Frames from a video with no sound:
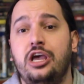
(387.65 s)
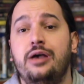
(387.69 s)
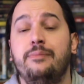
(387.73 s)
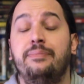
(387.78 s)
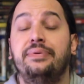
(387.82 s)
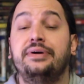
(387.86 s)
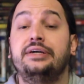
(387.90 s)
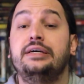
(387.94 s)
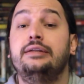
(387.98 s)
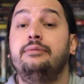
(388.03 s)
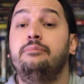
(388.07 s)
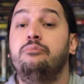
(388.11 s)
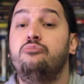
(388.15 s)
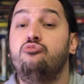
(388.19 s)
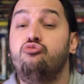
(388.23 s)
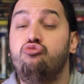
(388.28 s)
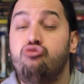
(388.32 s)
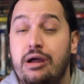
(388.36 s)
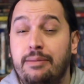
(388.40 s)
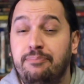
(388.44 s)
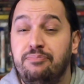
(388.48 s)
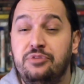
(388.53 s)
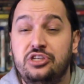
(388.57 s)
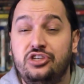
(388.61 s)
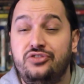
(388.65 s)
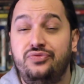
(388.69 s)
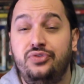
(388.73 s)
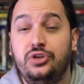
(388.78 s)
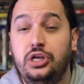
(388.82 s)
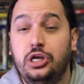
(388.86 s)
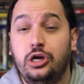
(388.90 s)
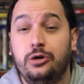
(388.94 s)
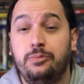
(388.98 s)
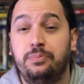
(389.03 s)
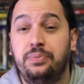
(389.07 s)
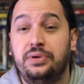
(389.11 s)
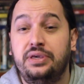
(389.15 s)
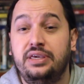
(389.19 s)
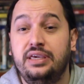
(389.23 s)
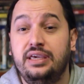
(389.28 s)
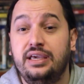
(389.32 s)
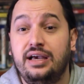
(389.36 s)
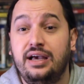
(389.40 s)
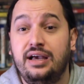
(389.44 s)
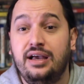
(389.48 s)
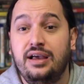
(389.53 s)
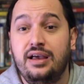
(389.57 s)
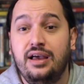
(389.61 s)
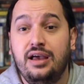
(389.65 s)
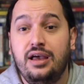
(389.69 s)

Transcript: but I'm gonna wrap this video up here